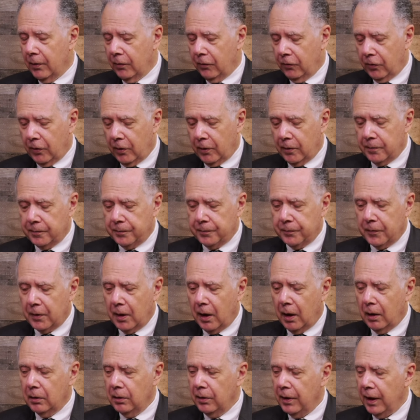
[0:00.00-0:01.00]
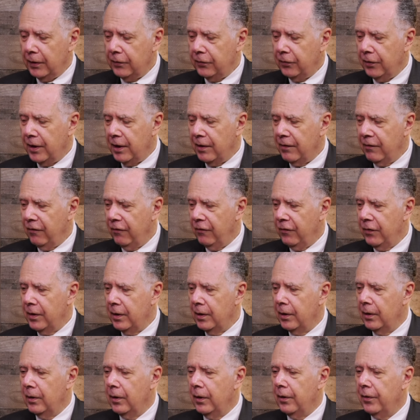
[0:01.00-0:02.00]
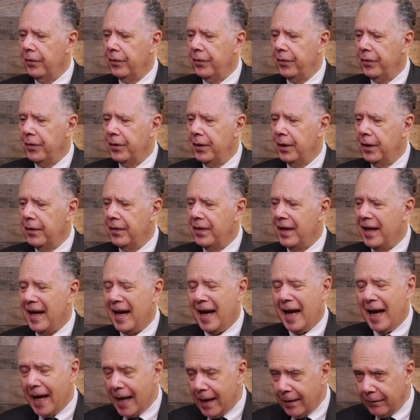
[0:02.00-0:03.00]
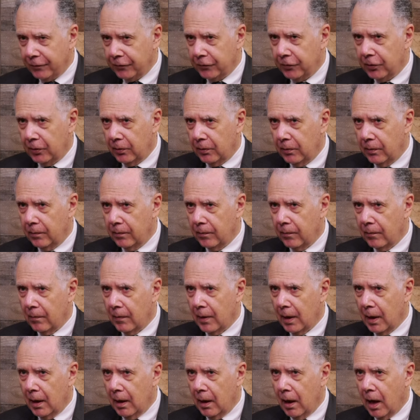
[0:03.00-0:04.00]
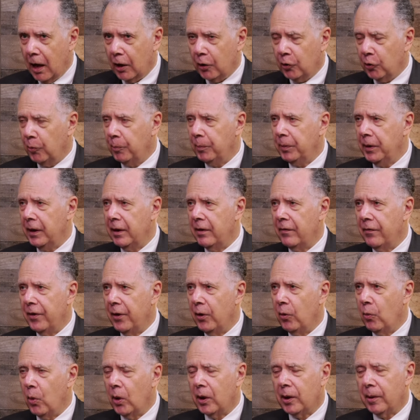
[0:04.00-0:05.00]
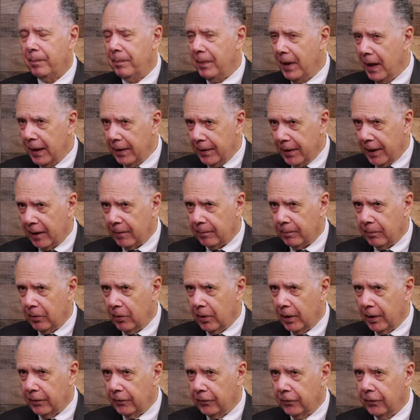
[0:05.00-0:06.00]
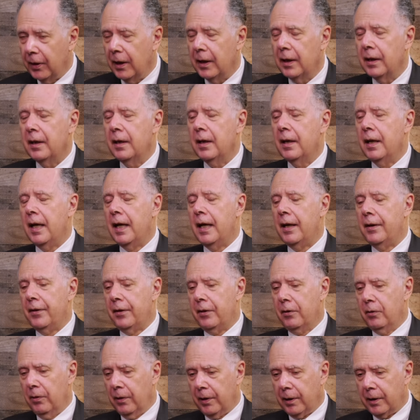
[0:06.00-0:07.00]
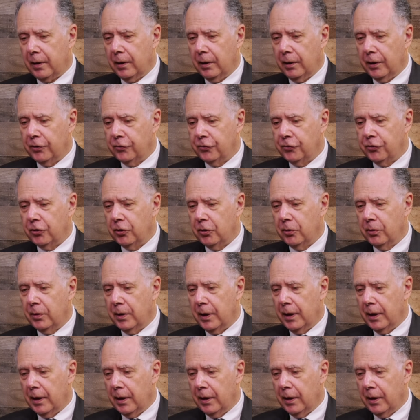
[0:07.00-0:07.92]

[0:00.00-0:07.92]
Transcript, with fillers: So unless they feel they have to, I don't believe they'll want to pay that price. And the critical issue